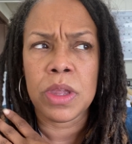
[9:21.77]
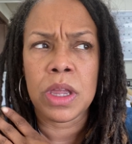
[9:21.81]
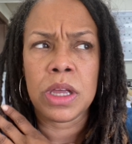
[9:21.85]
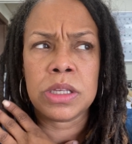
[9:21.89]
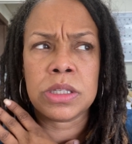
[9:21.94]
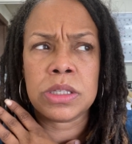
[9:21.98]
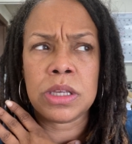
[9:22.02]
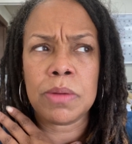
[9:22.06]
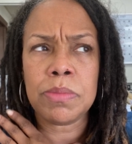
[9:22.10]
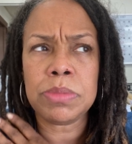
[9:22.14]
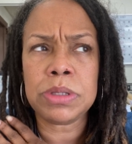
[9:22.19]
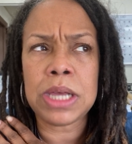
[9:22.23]

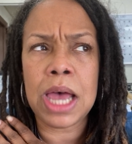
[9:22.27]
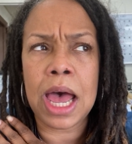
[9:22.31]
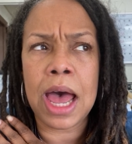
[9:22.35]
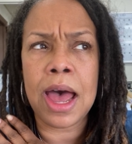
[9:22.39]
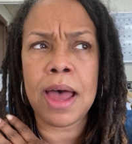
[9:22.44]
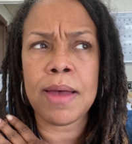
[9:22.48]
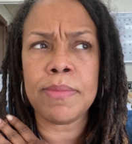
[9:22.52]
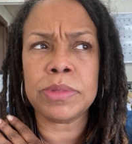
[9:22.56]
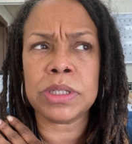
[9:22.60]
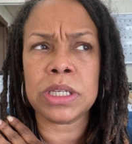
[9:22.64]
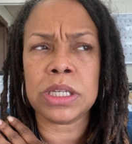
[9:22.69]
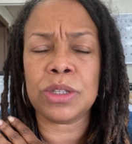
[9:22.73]

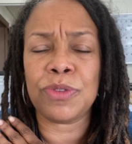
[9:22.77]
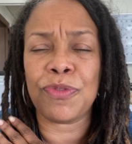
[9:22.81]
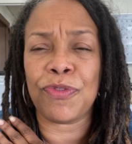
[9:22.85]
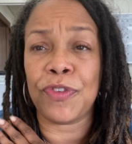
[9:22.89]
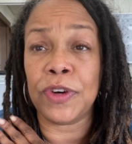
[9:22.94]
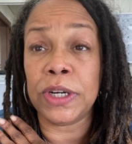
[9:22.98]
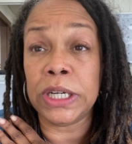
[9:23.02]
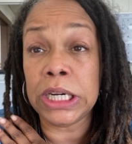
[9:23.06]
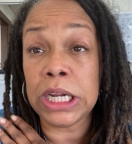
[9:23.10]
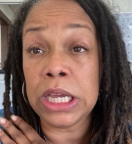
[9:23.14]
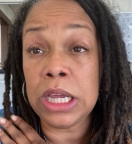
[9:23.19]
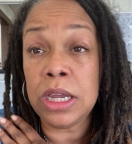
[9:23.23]
Sometimes it's
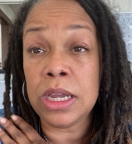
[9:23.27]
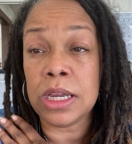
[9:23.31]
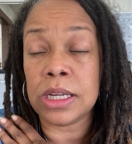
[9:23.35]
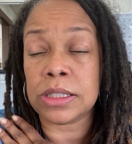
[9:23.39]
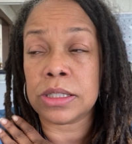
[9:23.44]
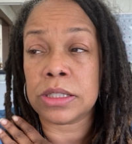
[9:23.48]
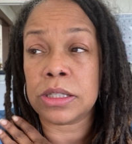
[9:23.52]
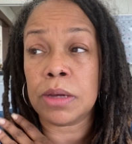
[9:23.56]
funny and